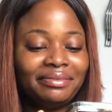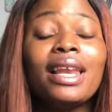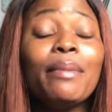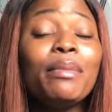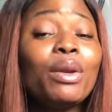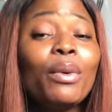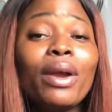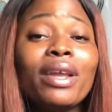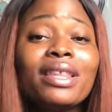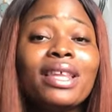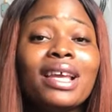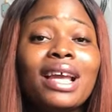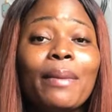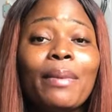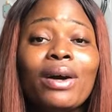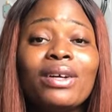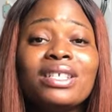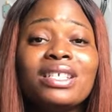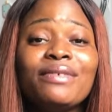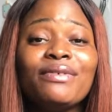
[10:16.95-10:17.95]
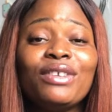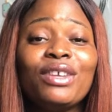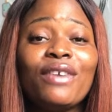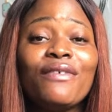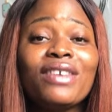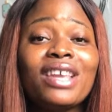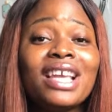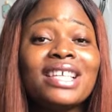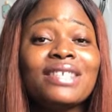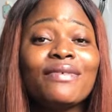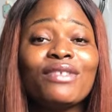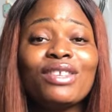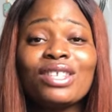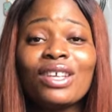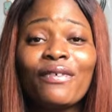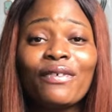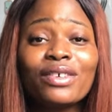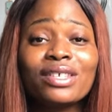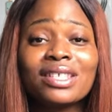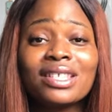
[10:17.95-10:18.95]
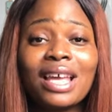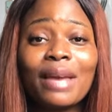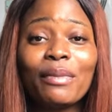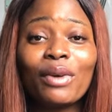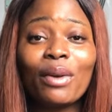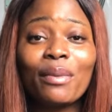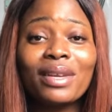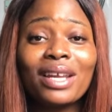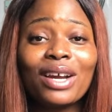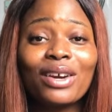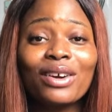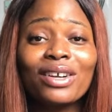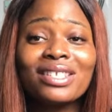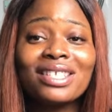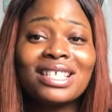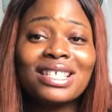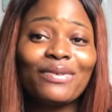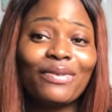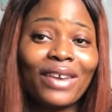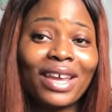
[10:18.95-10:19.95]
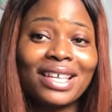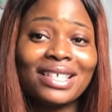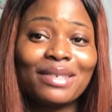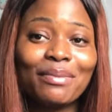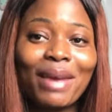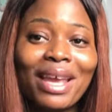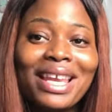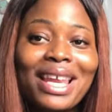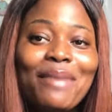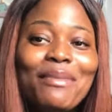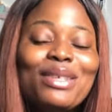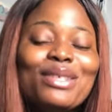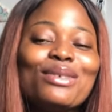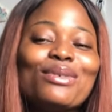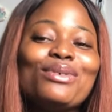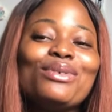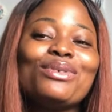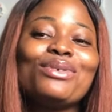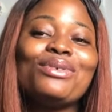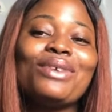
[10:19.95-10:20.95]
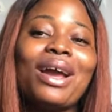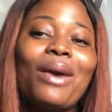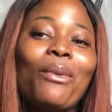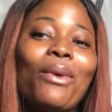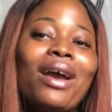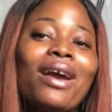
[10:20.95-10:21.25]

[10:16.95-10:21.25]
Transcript: Let me know what you think about this video. In case if this is your first time coming across this face, my name is Uju.